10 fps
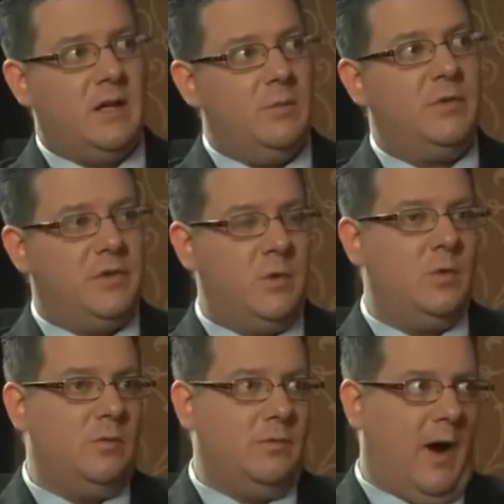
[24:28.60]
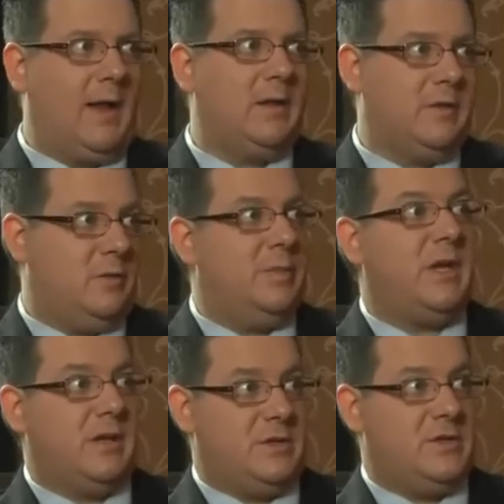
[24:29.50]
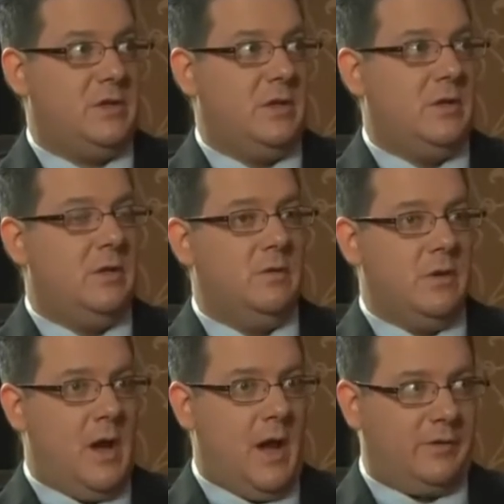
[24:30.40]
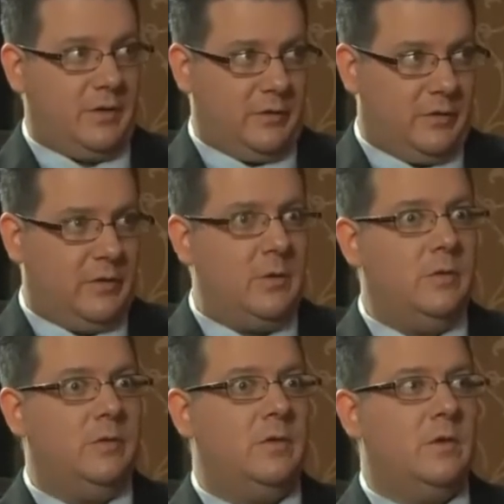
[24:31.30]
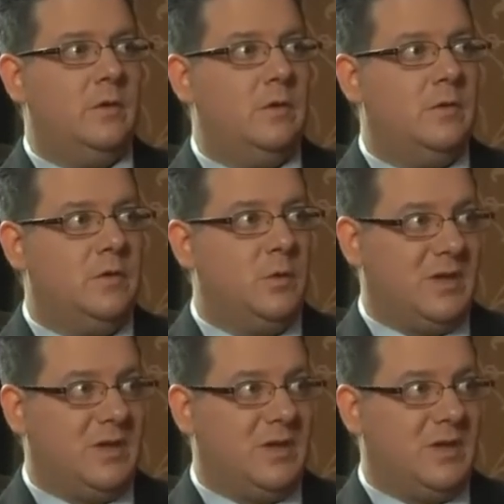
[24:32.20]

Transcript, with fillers: him to violent speech as an excuse to